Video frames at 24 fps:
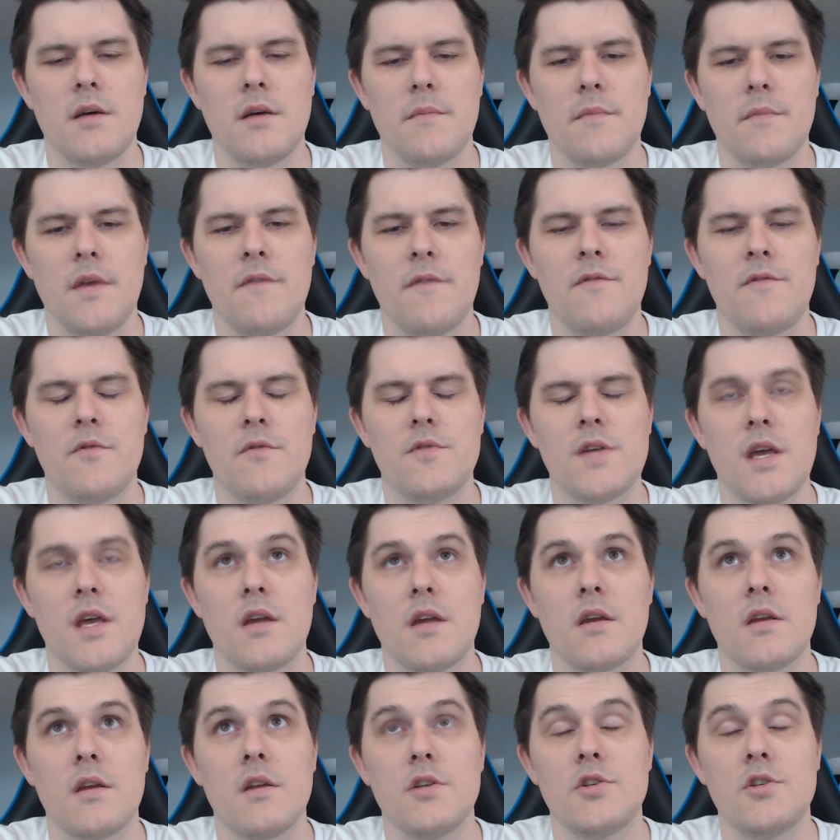if you take
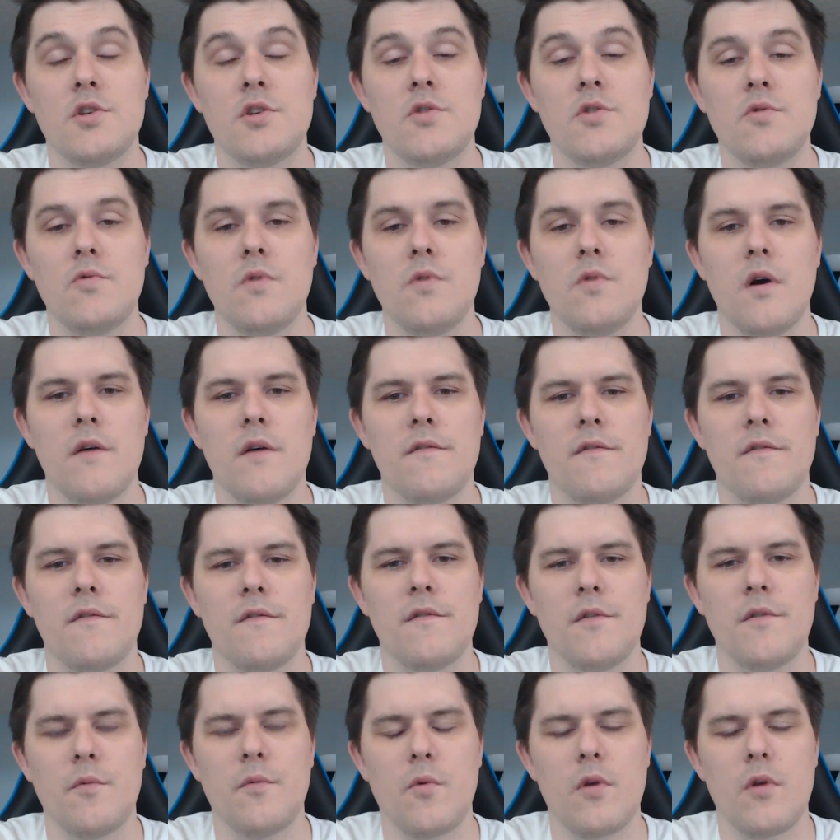2 of the
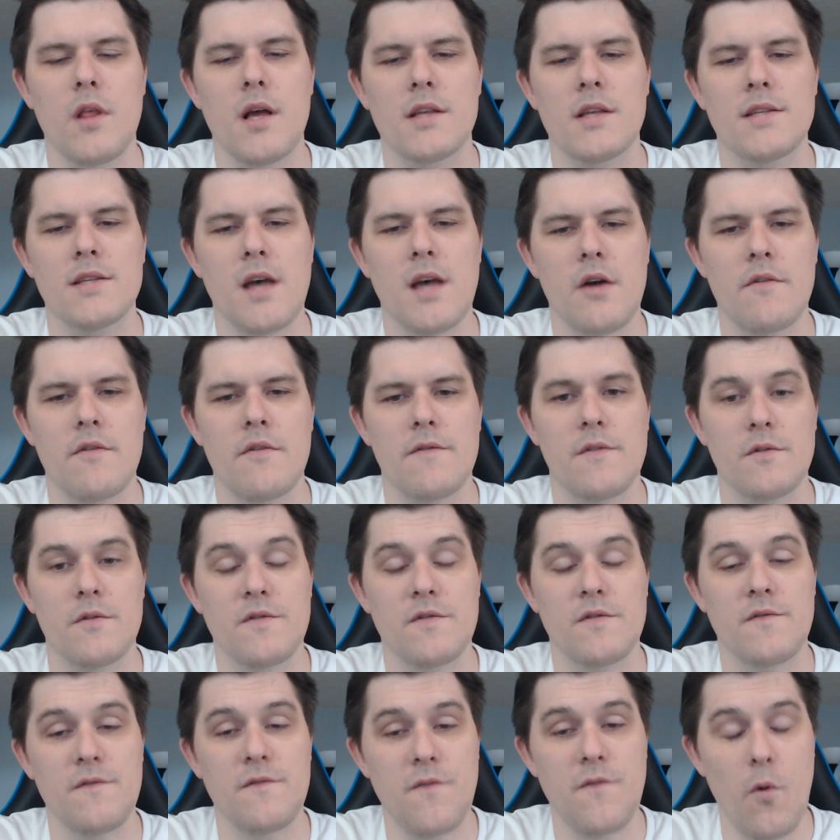warlocks out of those
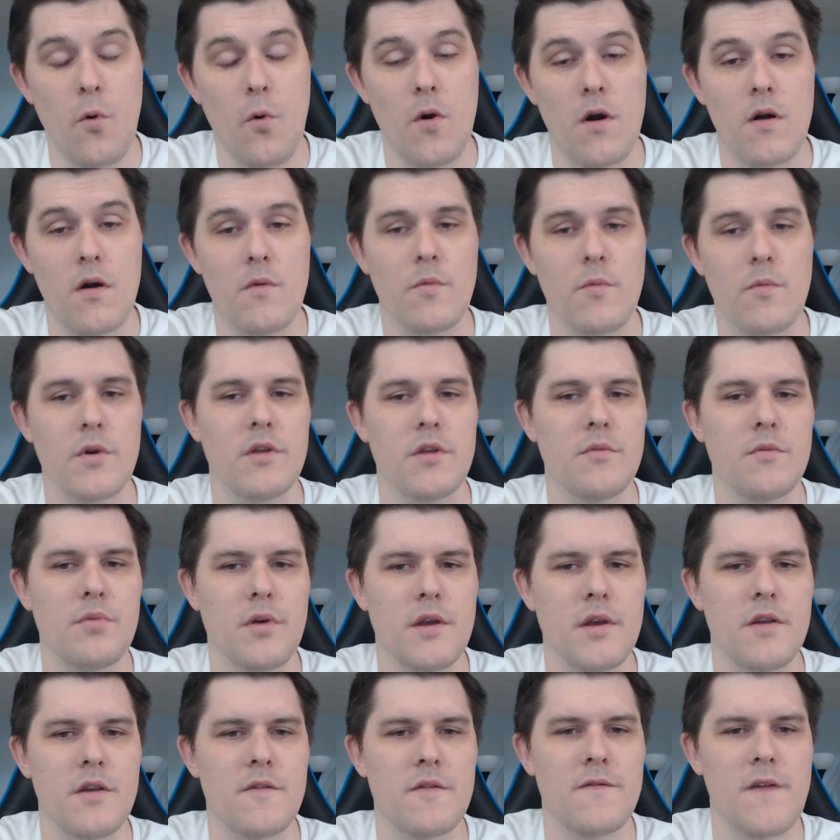4 when you play
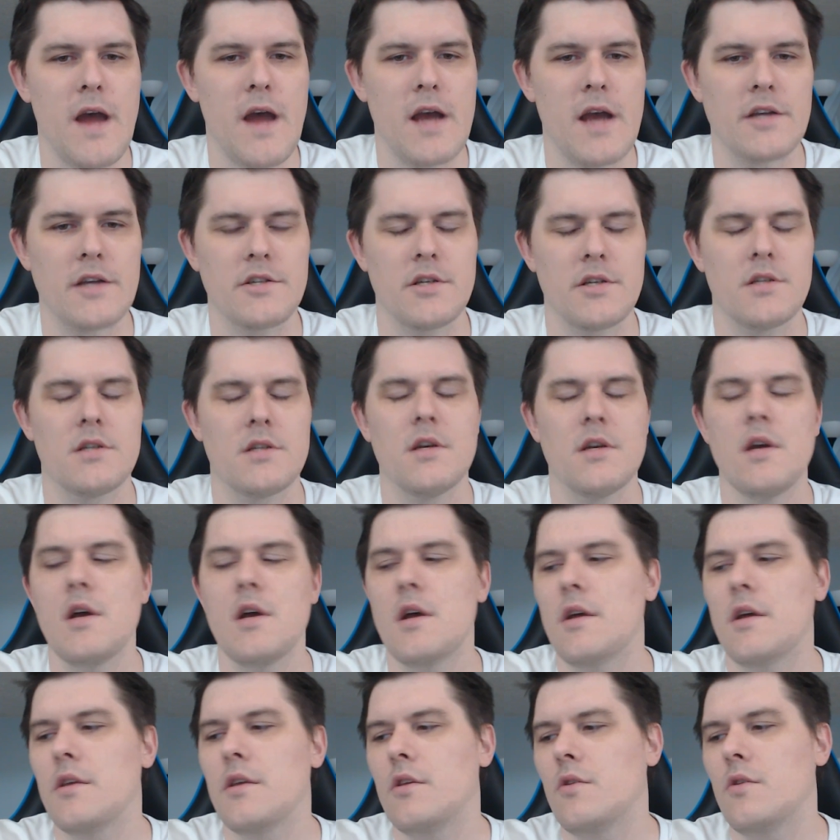your faction,
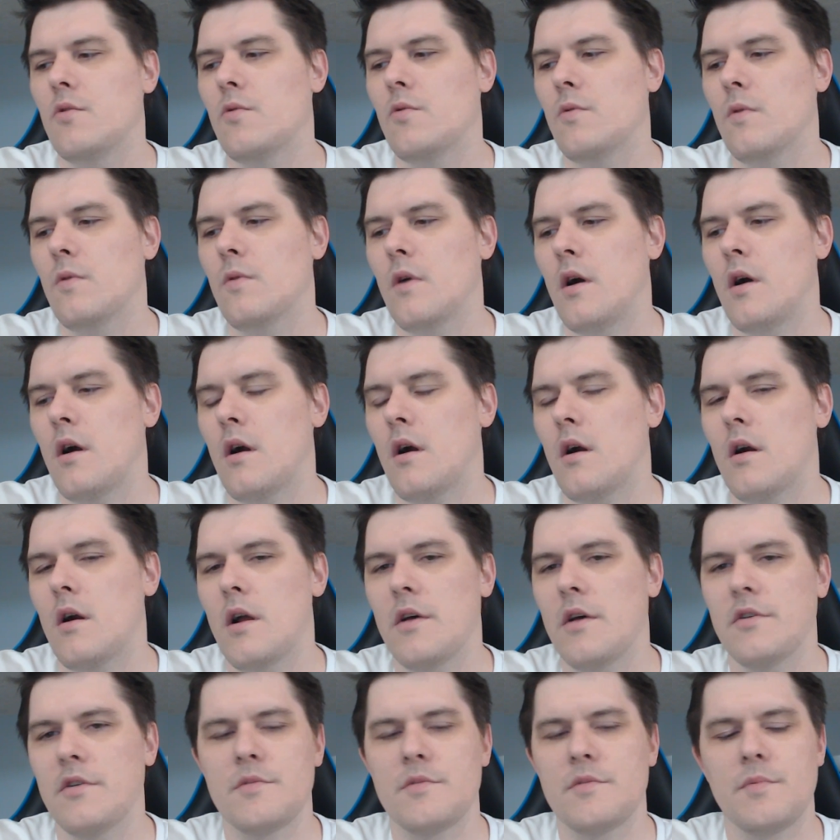you are
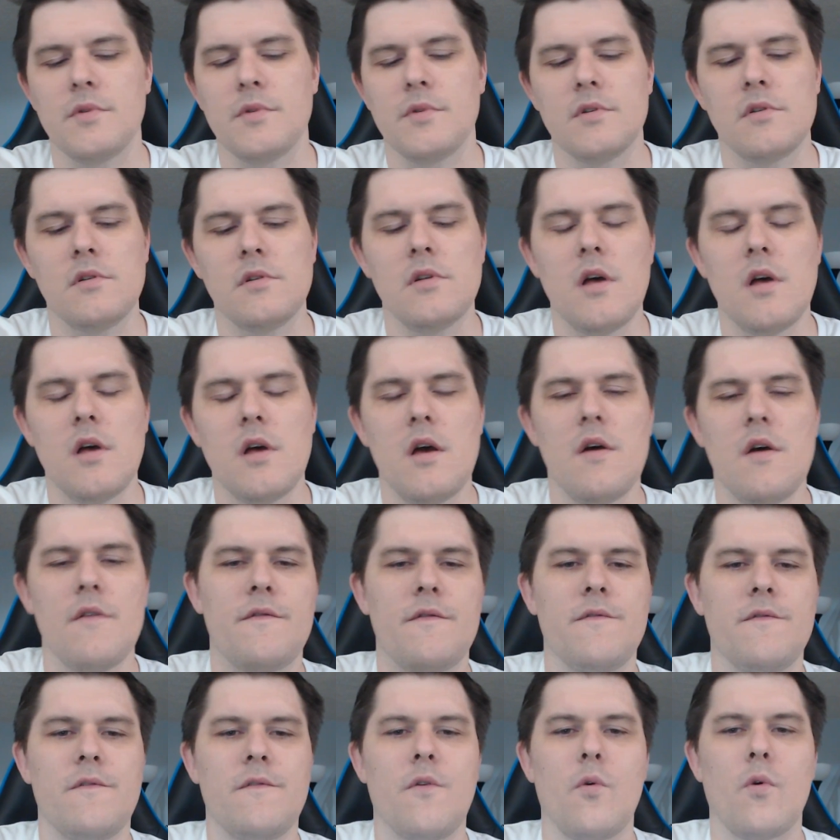eligible
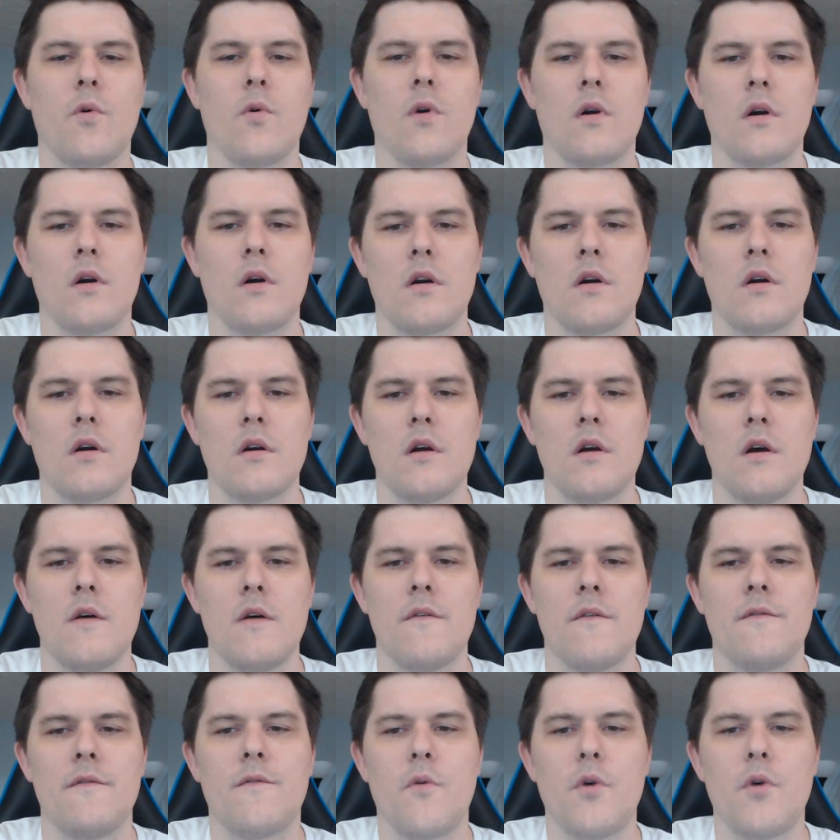for
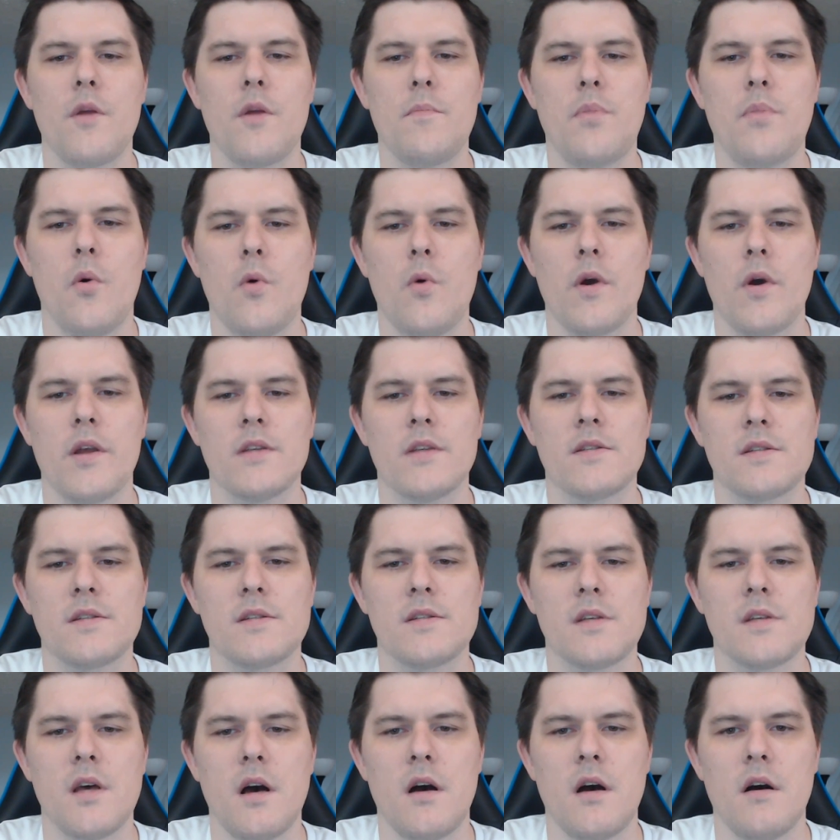40 points
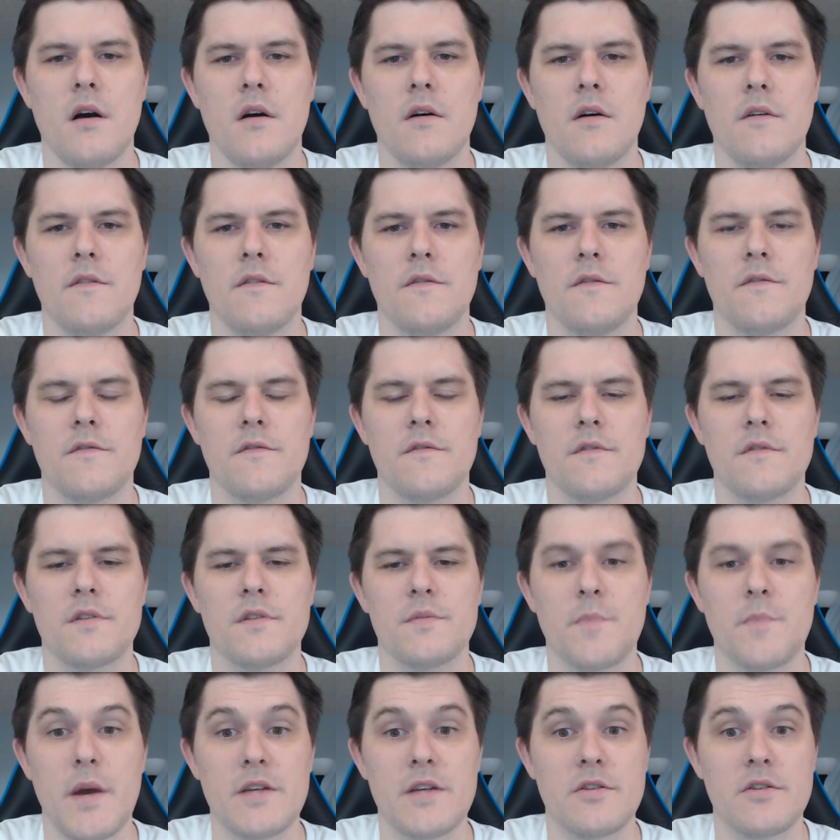of
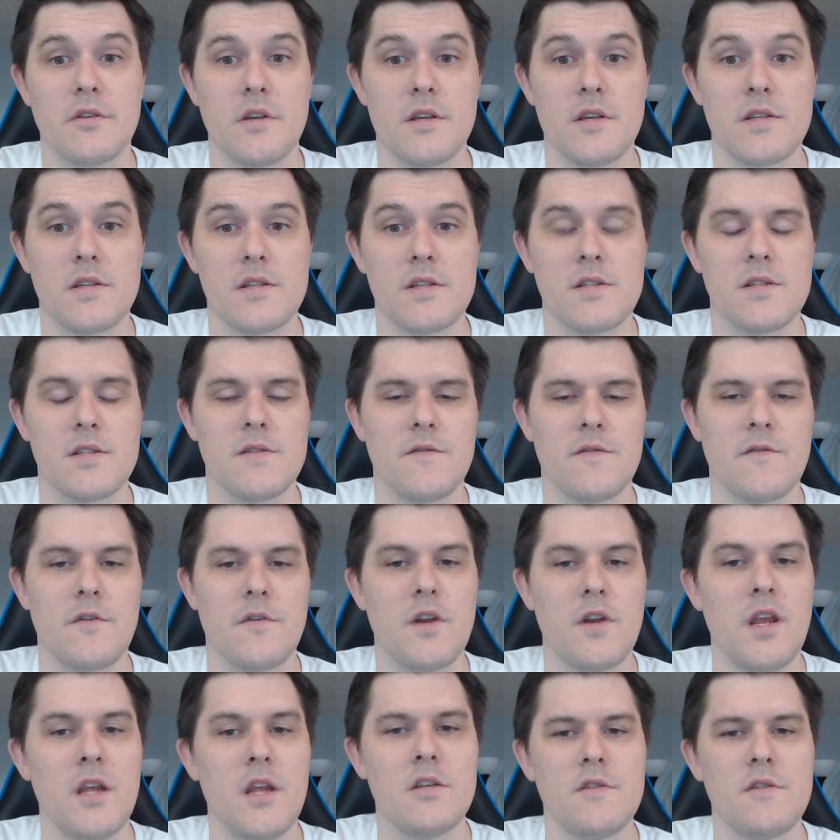specialists for
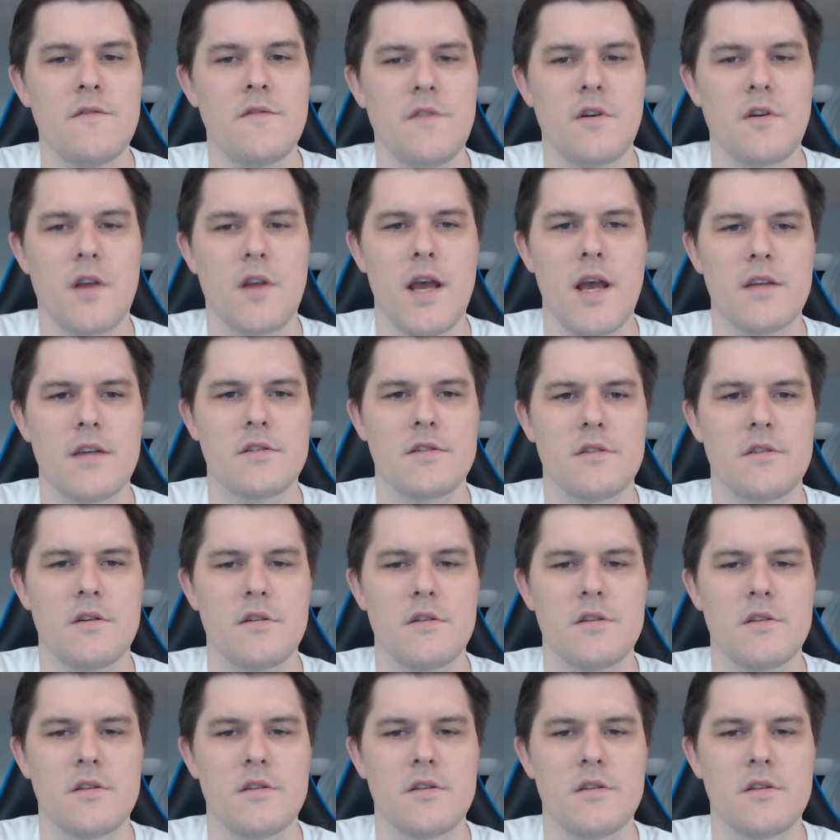each of your casters,